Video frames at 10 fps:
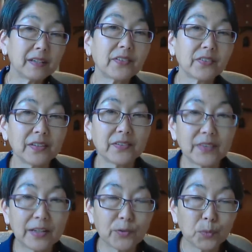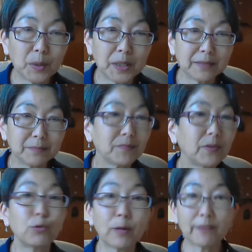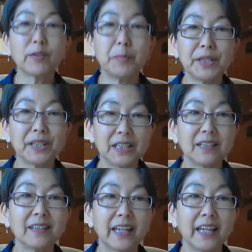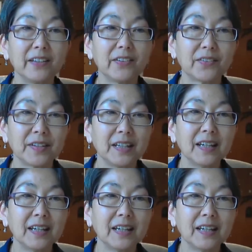sense that's what the draft opinion indicates.